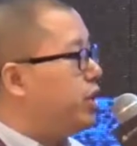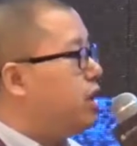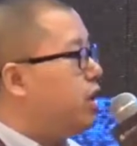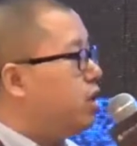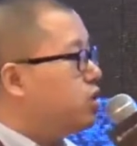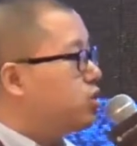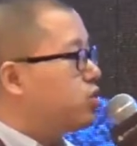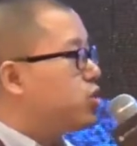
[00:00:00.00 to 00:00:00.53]
we have
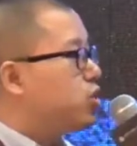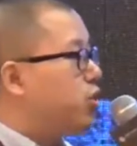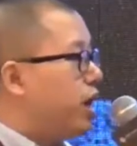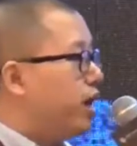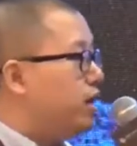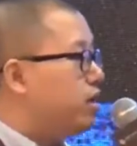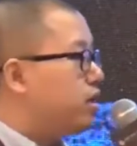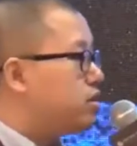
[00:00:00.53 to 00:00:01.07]
also
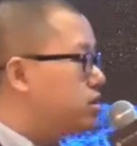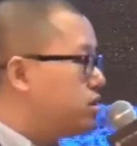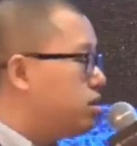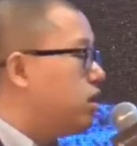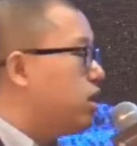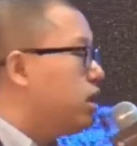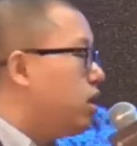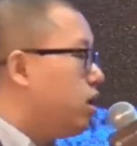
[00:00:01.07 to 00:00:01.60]
launched a
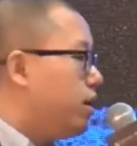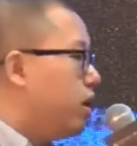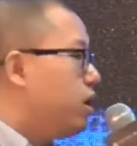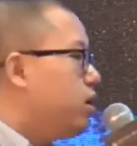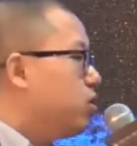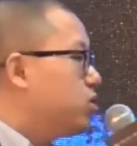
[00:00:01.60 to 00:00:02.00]
product,